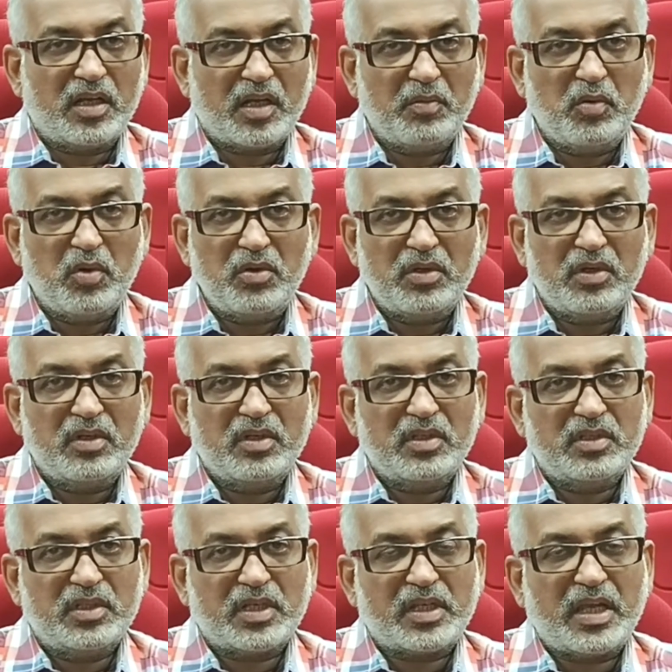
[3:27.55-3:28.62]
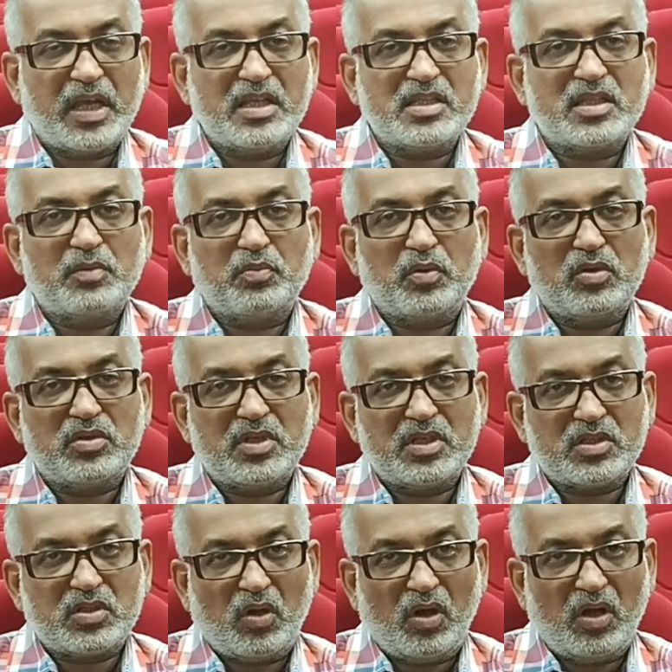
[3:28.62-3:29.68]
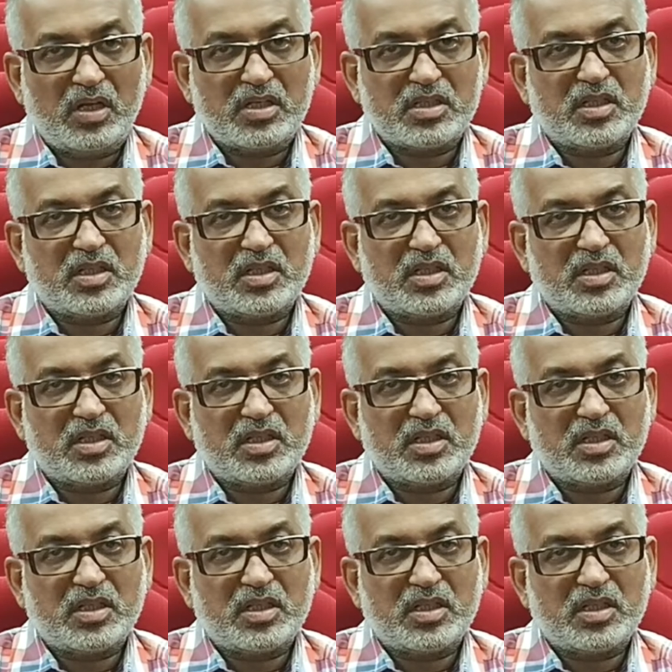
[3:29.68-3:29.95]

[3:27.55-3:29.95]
removed the cancer process halts.